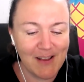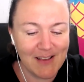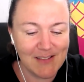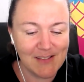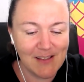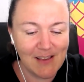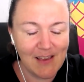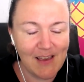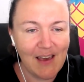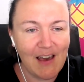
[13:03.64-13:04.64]
it is.
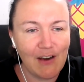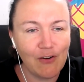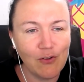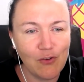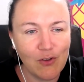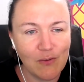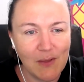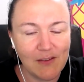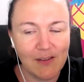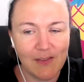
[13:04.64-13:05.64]
How could you
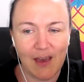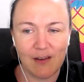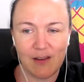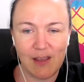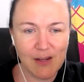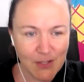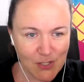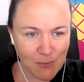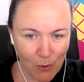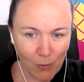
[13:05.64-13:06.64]
commit to that in a
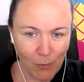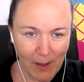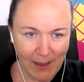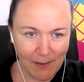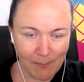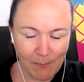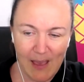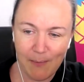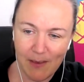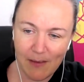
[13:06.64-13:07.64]
small way?
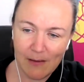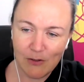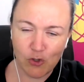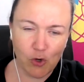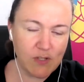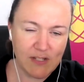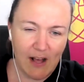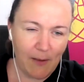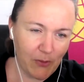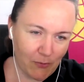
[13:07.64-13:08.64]
Maybe don't
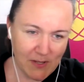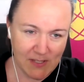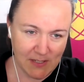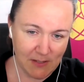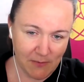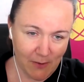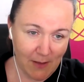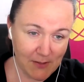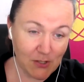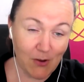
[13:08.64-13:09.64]
start with
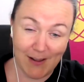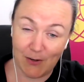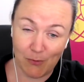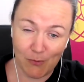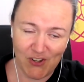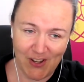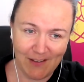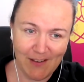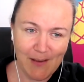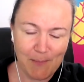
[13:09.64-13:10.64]
365. It's kind of
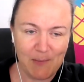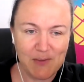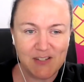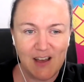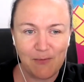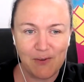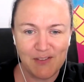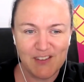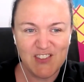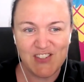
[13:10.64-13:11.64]
daunting. Maybe start
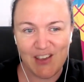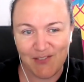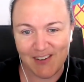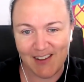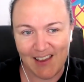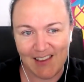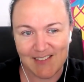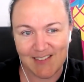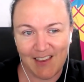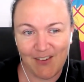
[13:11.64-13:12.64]
with 7
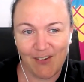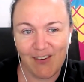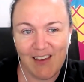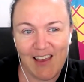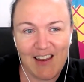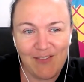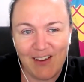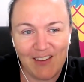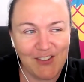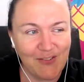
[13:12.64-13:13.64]
days. Like, you know,
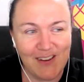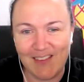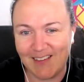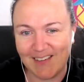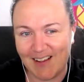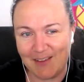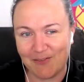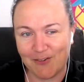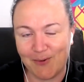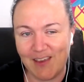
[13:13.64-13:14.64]
anyone can do anything daily
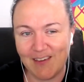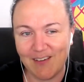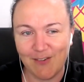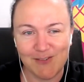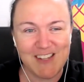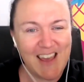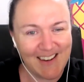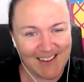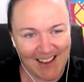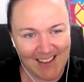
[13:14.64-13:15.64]
for a week, or
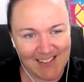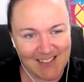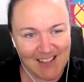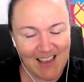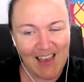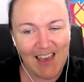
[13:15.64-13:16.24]
10 days